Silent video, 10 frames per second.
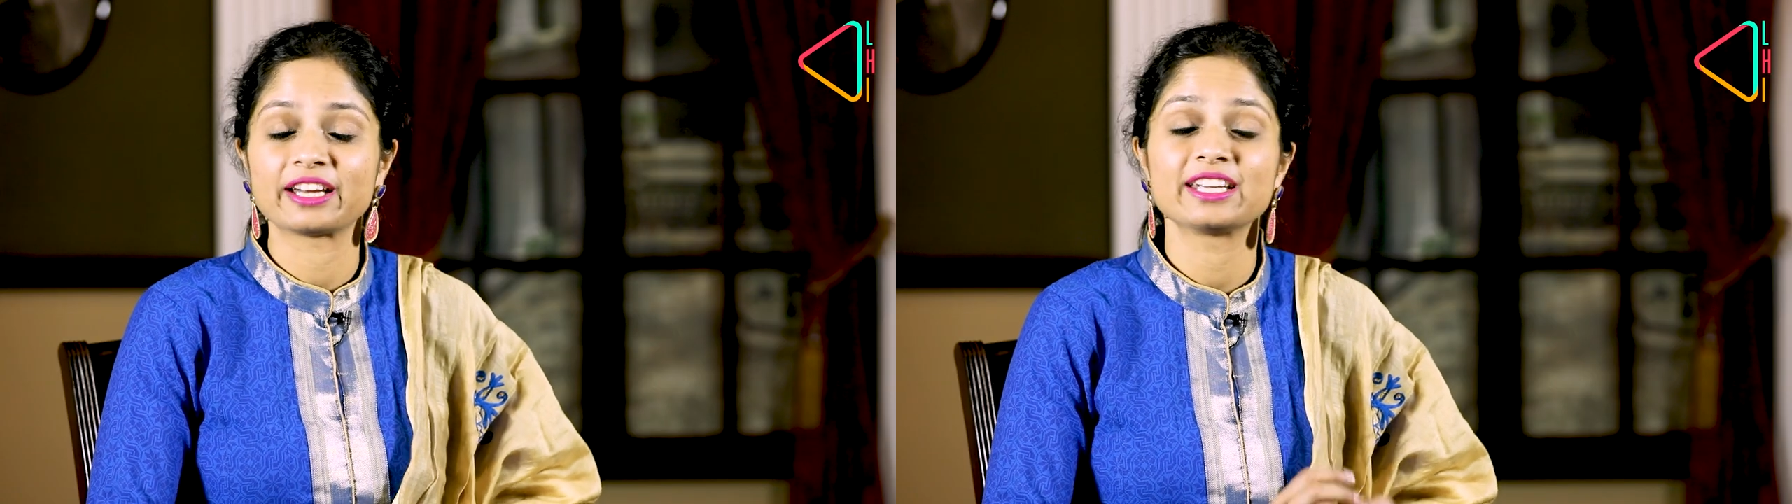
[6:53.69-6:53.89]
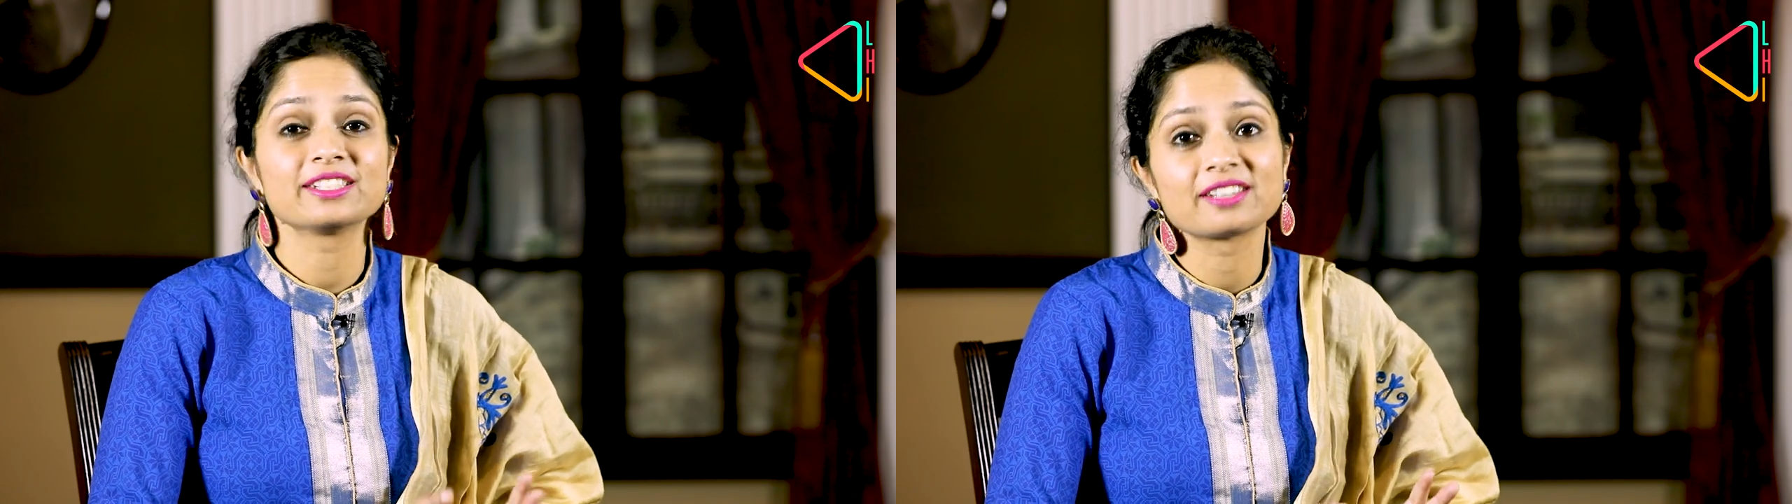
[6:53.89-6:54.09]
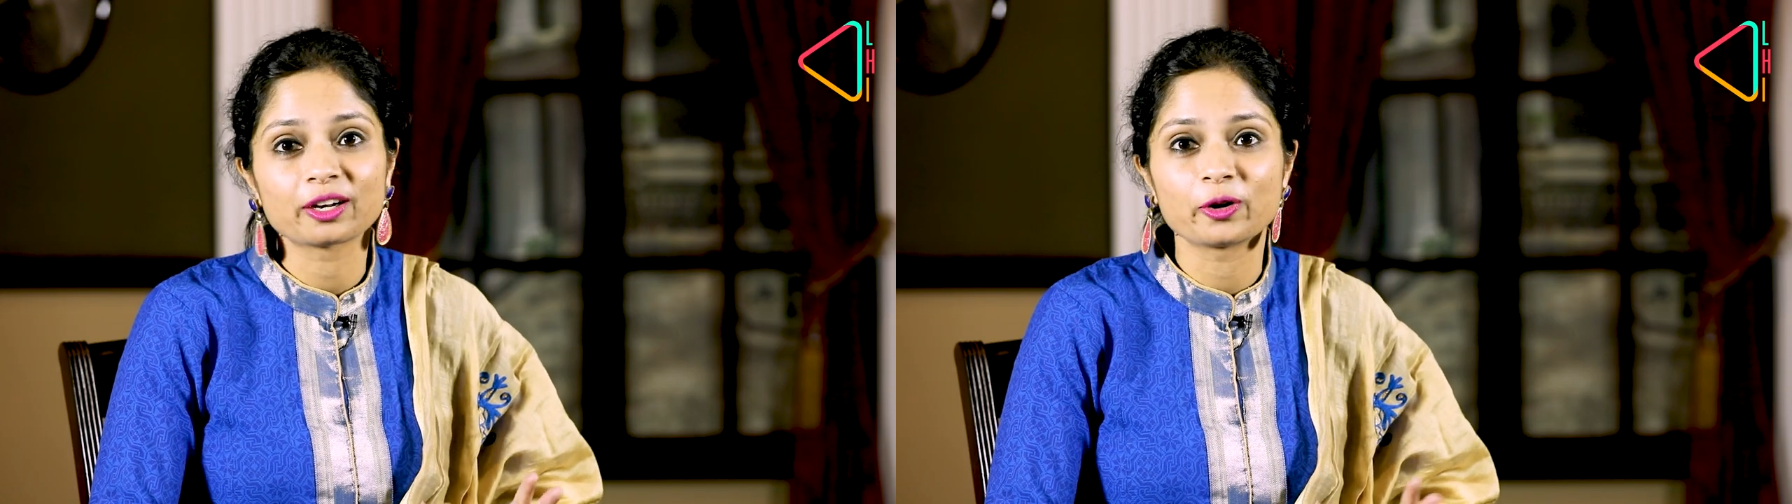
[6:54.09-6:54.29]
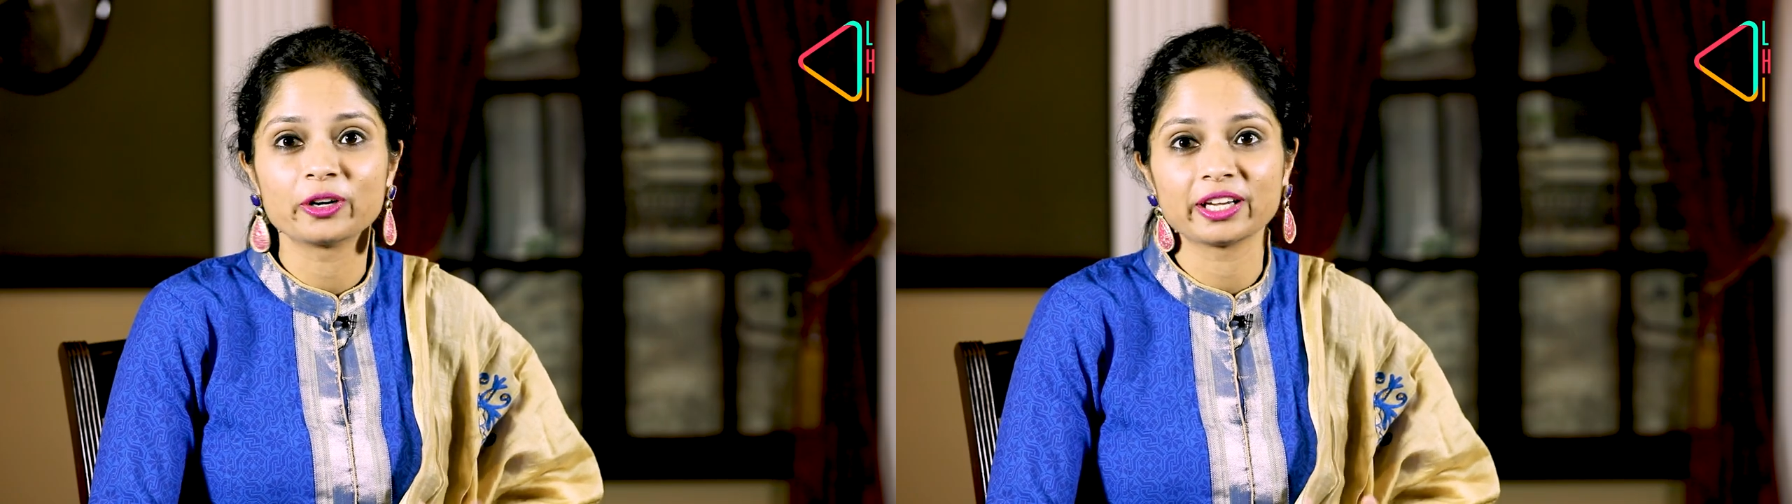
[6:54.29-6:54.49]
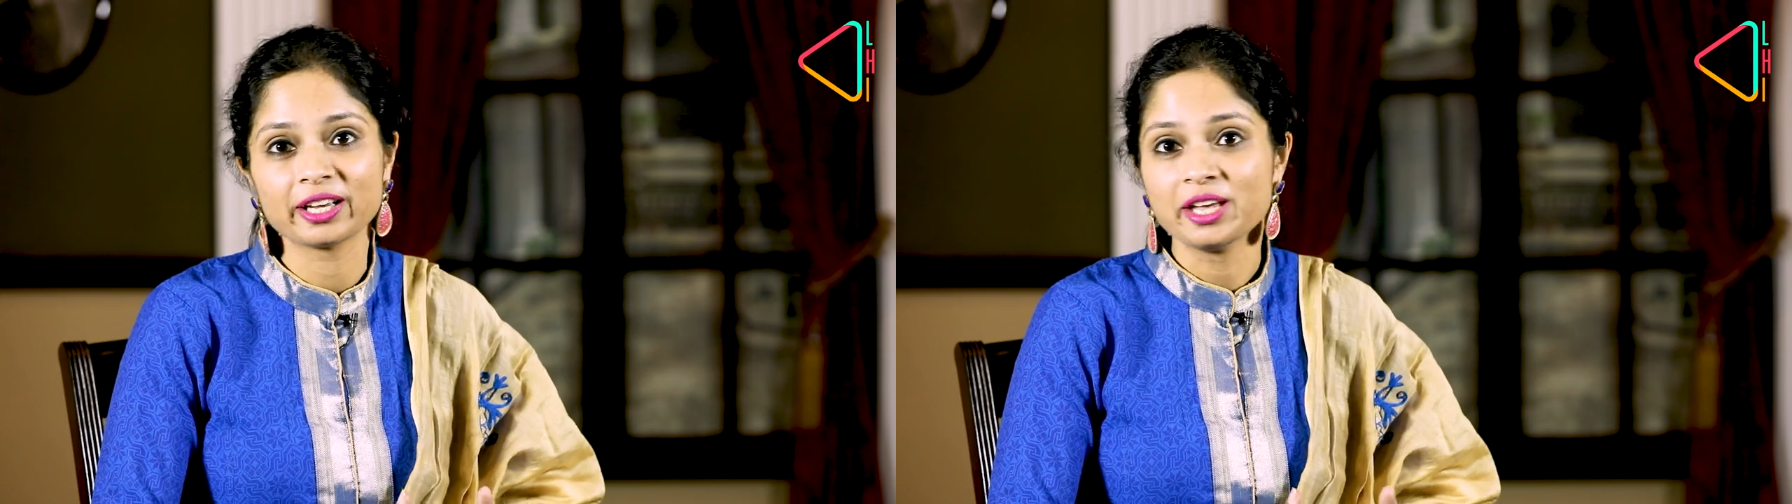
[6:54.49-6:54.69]
and his
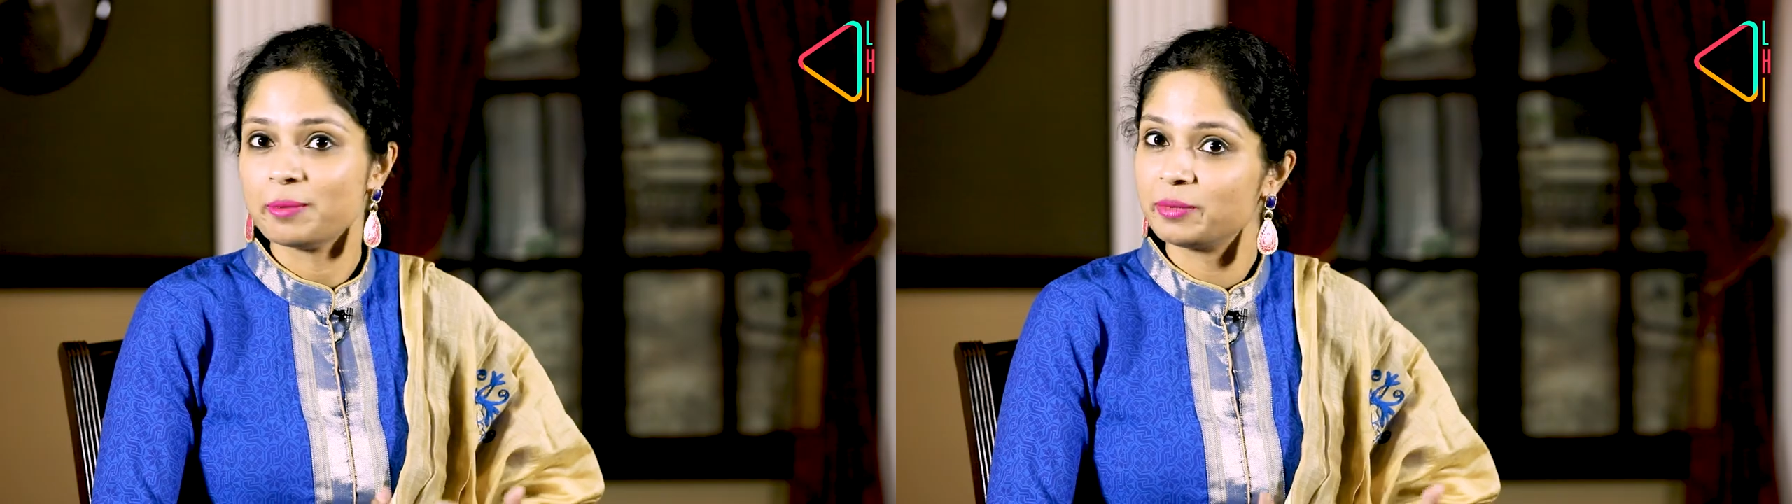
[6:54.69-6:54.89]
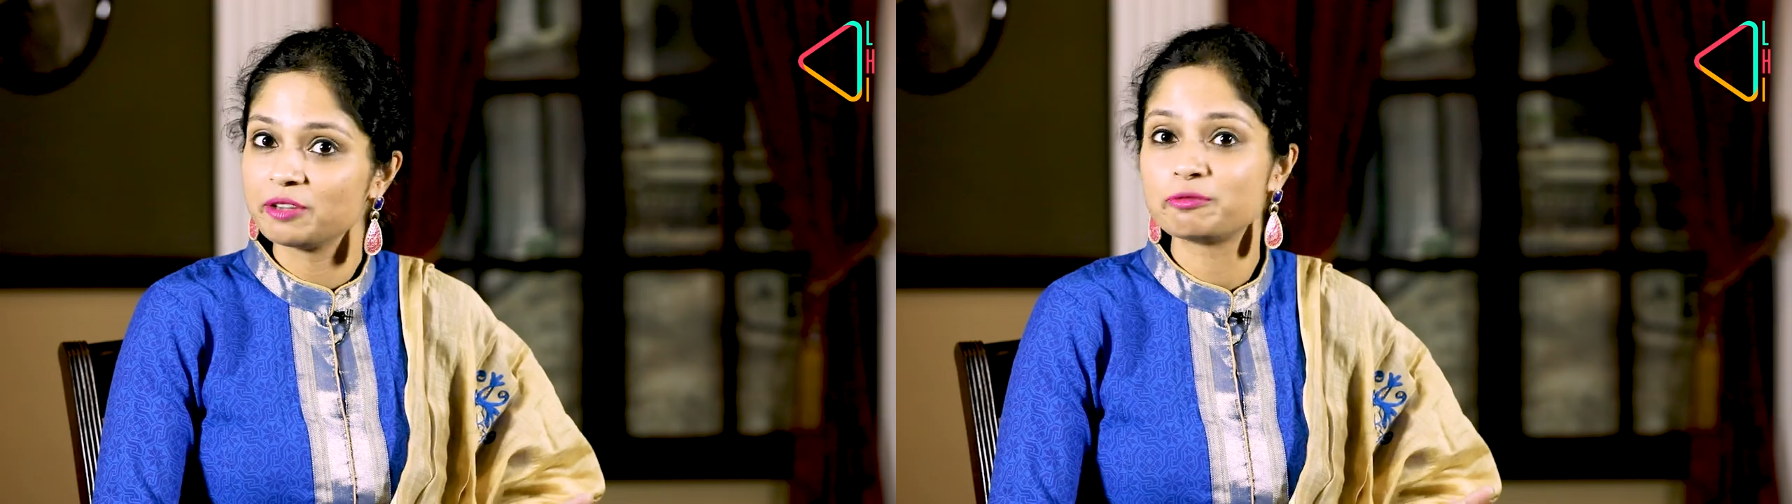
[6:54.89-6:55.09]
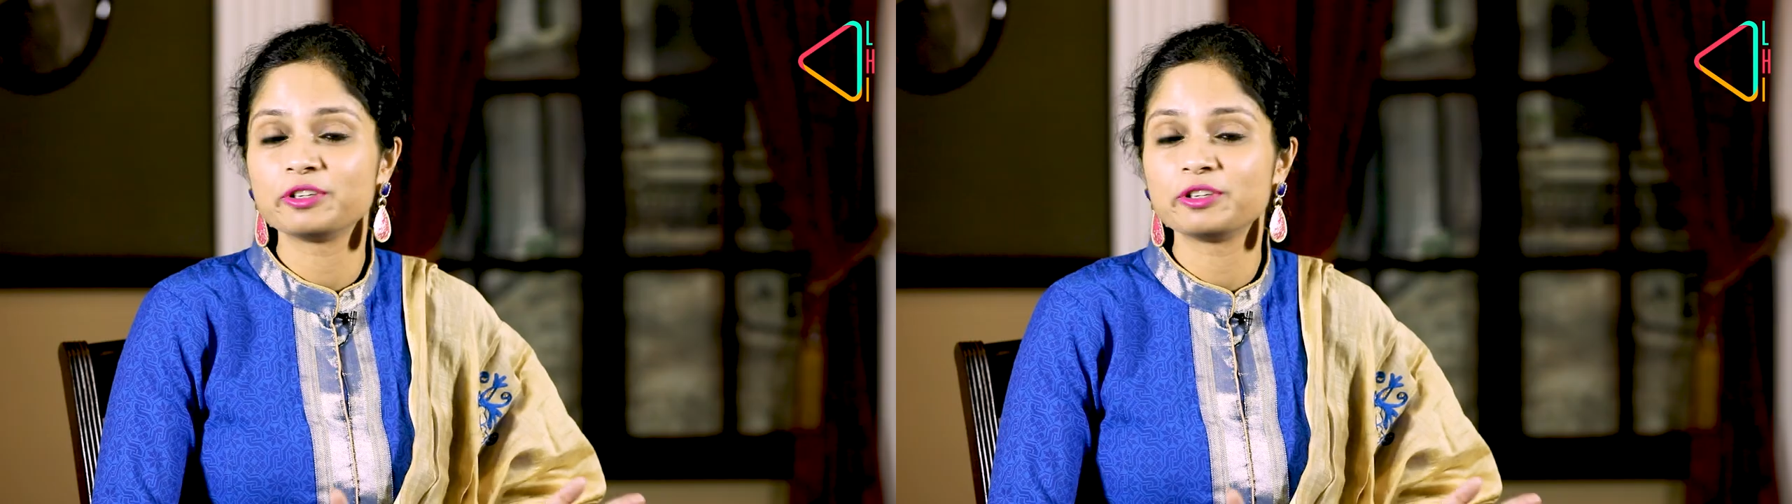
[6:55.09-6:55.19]
recording being